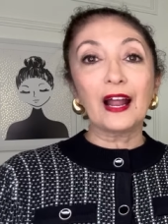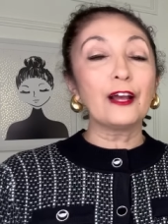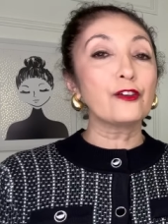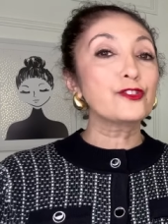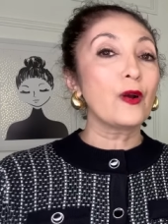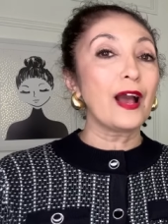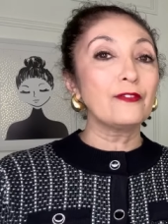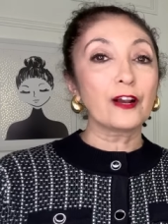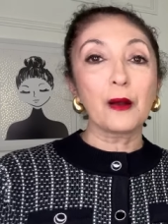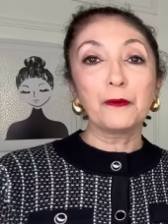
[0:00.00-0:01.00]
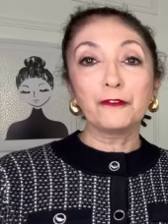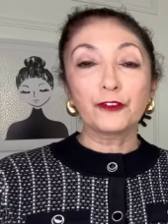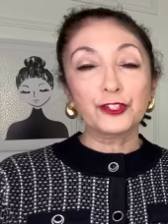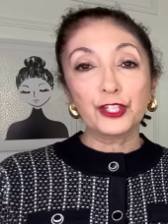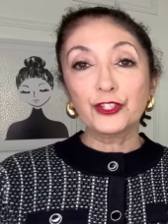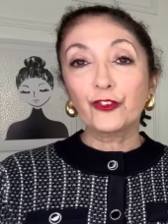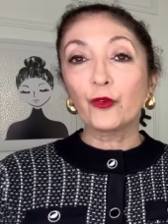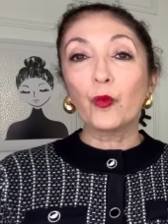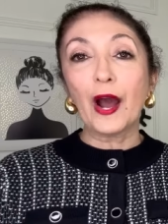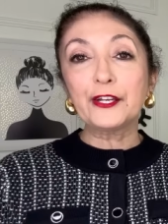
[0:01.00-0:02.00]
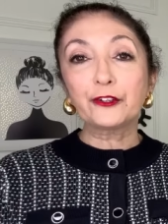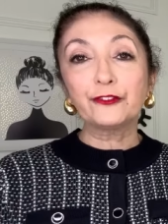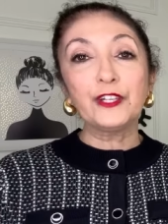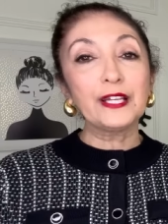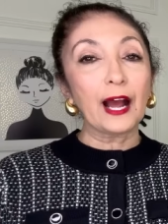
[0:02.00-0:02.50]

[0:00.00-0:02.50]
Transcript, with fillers: I also have a couple versions for wider feet.